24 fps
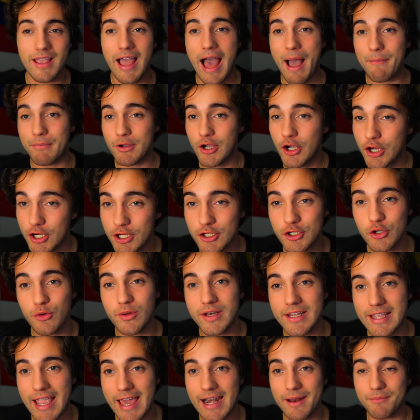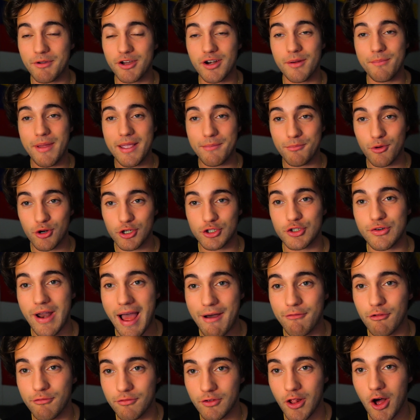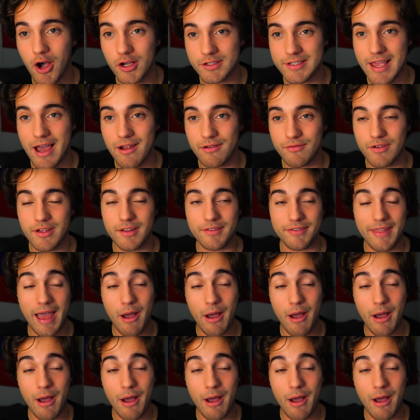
I'm going to do it again. I'm going to make more travel vlogs out of it.